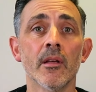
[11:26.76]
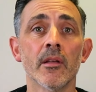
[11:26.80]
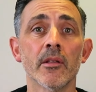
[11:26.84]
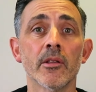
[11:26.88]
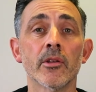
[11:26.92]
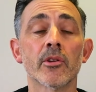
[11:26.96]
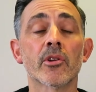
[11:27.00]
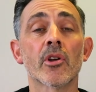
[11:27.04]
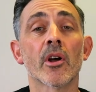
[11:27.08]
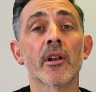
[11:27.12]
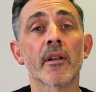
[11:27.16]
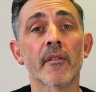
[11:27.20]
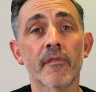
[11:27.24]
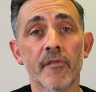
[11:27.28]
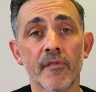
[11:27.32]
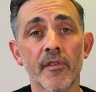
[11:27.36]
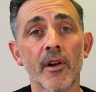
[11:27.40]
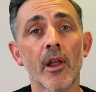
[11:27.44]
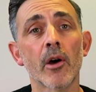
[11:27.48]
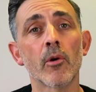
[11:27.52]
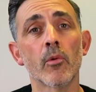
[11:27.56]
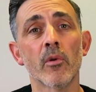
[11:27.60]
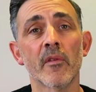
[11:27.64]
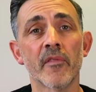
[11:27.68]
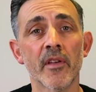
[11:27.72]
you kind of
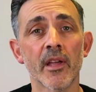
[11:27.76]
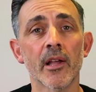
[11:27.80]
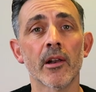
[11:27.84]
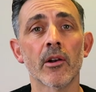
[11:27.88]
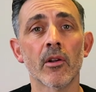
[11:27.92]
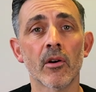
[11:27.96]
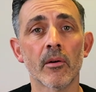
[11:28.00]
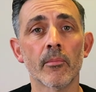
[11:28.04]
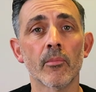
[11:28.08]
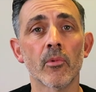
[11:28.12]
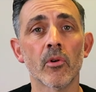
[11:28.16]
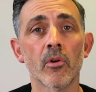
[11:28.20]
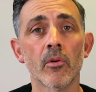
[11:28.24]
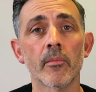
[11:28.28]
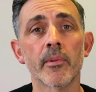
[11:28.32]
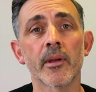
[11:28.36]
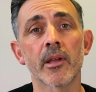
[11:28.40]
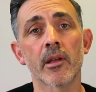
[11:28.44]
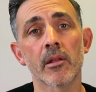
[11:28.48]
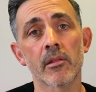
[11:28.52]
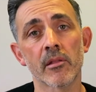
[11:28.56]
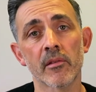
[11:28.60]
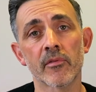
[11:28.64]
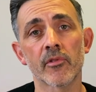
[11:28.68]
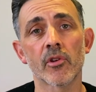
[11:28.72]
flow with it a lot more
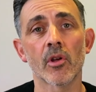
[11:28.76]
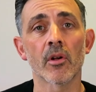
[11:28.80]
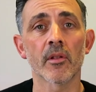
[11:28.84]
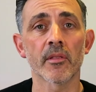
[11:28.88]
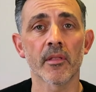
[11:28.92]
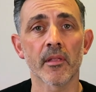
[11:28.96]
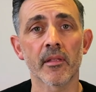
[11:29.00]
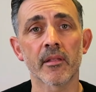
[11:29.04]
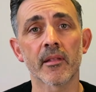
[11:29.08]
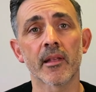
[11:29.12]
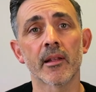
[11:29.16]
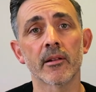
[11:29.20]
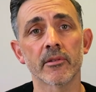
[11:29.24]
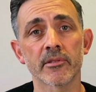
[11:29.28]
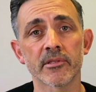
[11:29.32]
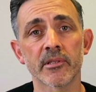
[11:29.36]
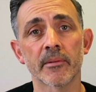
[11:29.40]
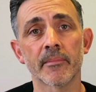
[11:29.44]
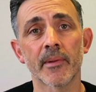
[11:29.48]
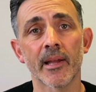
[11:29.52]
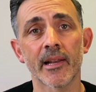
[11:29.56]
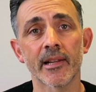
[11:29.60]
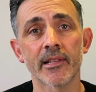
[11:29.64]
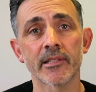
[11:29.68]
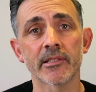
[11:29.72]
because you've got the skill to
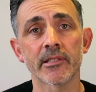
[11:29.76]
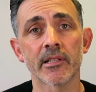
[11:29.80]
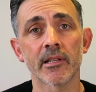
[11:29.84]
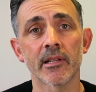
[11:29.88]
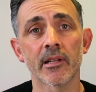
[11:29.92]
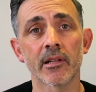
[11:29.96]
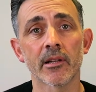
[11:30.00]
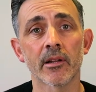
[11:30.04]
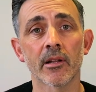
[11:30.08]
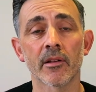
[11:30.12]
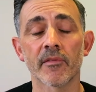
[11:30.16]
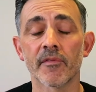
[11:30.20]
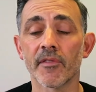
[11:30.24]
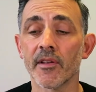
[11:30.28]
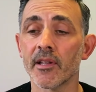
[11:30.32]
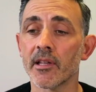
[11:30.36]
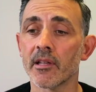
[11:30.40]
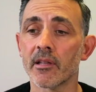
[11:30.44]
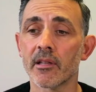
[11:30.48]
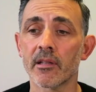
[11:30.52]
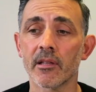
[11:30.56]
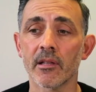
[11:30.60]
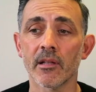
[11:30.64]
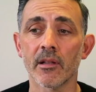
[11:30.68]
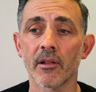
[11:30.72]
manage it. And I
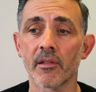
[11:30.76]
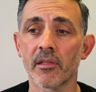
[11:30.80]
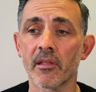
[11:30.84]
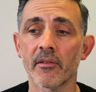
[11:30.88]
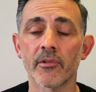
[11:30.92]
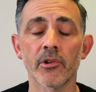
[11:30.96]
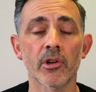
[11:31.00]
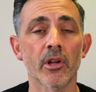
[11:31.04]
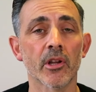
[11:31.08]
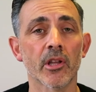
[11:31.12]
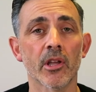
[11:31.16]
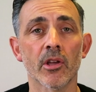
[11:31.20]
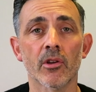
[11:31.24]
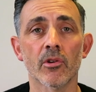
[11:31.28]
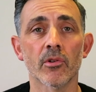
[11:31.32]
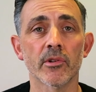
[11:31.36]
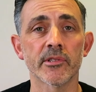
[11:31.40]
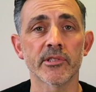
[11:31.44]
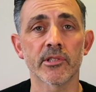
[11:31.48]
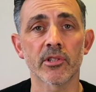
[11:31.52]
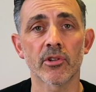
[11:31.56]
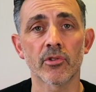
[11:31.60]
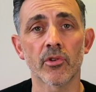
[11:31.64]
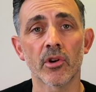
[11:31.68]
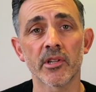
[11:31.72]
think, you know, something like a
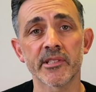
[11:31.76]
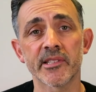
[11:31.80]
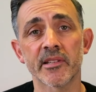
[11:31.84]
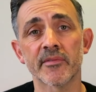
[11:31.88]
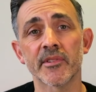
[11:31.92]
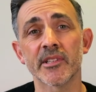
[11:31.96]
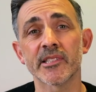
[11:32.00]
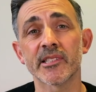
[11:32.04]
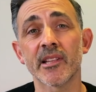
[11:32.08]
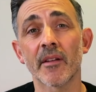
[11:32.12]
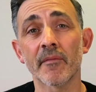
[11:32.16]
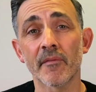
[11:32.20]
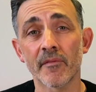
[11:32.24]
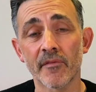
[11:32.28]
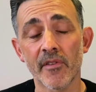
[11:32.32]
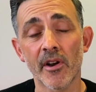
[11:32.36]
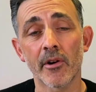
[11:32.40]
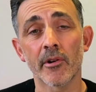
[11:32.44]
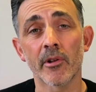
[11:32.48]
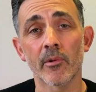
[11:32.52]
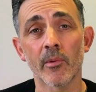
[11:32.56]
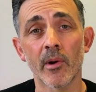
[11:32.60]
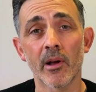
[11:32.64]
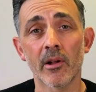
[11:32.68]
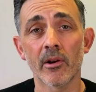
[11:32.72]
Coins Across, if it's done
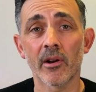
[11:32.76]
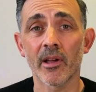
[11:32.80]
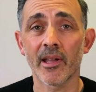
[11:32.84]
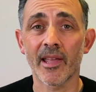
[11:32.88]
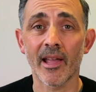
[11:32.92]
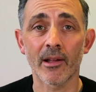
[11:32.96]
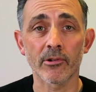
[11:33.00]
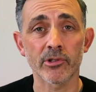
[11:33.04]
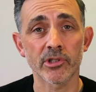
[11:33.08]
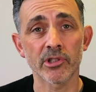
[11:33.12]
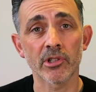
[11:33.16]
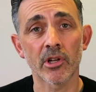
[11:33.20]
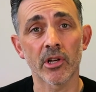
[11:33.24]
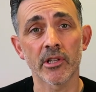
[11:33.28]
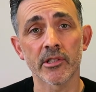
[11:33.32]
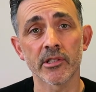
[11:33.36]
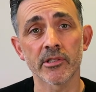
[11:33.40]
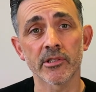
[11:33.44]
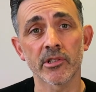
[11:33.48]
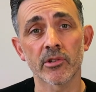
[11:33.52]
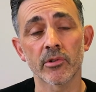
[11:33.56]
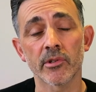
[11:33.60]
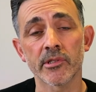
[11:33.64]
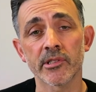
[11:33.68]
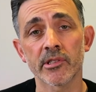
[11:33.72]
very well, like Al
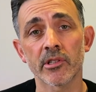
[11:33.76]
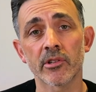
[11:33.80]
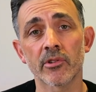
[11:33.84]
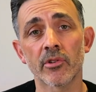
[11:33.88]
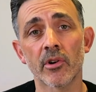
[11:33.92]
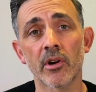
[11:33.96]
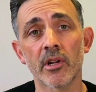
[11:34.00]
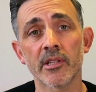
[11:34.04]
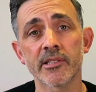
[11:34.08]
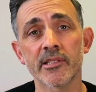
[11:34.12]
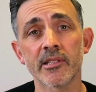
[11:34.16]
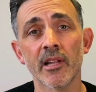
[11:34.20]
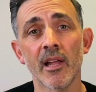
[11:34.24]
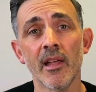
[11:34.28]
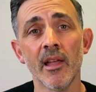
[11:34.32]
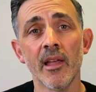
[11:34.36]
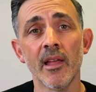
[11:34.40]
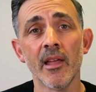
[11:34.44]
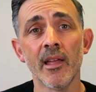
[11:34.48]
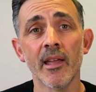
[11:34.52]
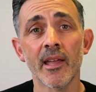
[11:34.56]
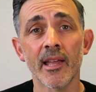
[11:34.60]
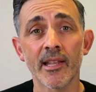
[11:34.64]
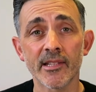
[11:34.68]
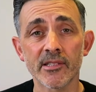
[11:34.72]
Schneider's Coins Across,
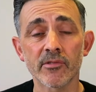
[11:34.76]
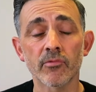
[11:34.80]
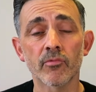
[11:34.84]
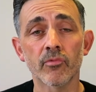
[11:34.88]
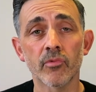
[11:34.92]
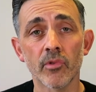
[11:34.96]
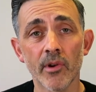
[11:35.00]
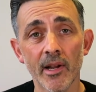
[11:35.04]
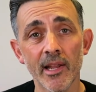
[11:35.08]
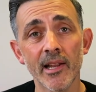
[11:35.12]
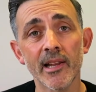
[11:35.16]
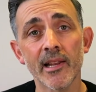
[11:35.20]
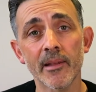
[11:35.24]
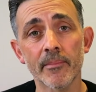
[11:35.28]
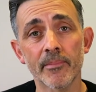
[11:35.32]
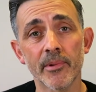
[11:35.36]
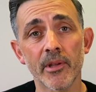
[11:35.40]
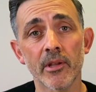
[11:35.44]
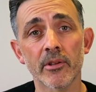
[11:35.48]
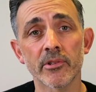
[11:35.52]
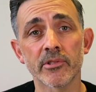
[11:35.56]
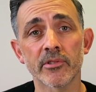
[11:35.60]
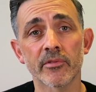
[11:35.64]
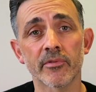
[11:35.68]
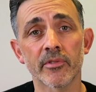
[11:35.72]
it's really
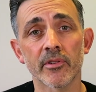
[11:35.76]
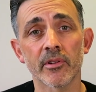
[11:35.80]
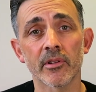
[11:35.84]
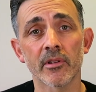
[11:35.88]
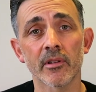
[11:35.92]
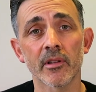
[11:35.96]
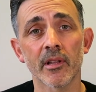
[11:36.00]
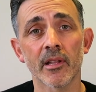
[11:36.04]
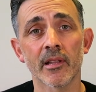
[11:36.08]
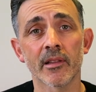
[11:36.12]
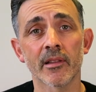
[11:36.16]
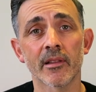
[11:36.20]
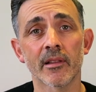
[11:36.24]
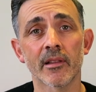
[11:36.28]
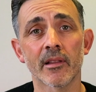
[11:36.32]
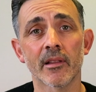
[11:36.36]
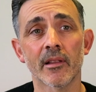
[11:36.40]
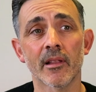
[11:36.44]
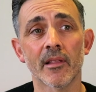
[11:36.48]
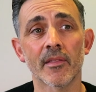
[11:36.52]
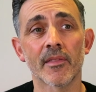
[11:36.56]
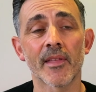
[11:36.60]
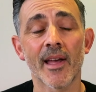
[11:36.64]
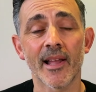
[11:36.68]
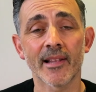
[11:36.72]
beautiful, and
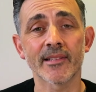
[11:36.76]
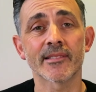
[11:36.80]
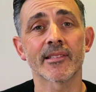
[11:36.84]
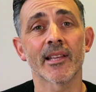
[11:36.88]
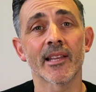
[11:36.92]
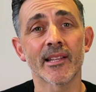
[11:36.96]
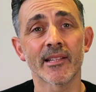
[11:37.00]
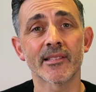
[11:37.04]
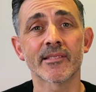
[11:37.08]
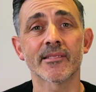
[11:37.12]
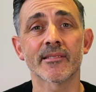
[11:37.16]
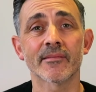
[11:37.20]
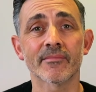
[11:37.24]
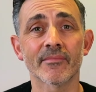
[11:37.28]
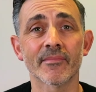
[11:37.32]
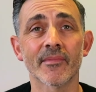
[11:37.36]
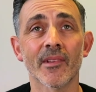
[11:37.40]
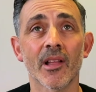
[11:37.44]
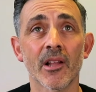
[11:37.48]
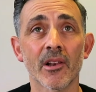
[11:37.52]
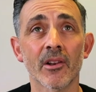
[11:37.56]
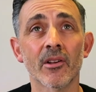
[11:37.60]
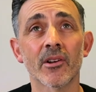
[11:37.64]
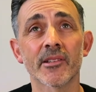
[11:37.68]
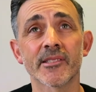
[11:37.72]
that takes
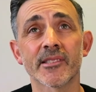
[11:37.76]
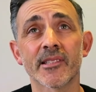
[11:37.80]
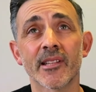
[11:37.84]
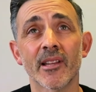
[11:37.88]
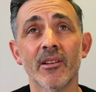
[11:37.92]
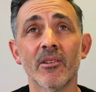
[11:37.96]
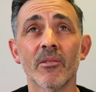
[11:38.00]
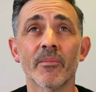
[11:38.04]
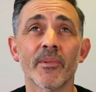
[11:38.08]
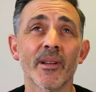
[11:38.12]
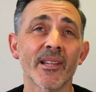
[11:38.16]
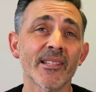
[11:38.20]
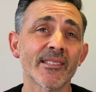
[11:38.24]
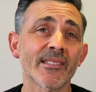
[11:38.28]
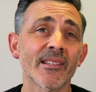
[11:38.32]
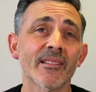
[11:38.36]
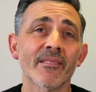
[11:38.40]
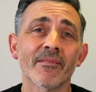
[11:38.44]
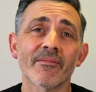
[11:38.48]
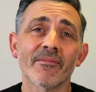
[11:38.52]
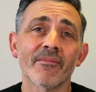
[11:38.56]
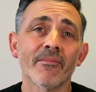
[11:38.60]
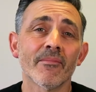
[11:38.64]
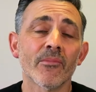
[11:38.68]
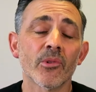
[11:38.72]
a lot of skill. But is
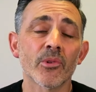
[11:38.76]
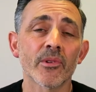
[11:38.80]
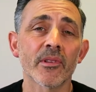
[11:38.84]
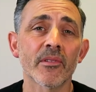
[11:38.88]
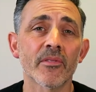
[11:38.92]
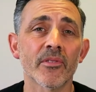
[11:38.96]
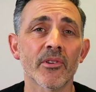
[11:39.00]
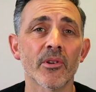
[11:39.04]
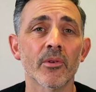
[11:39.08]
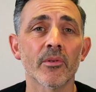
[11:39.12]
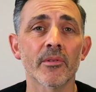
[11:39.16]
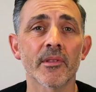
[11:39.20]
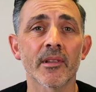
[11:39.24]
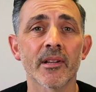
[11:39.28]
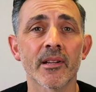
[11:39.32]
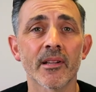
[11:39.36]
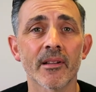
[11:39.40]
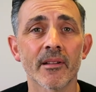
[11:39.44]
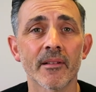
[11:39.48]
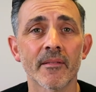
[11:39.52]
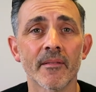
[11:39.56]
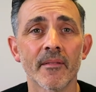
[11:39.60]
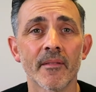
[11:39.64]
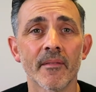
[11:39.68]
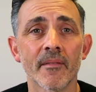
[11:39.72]
it more difficult than a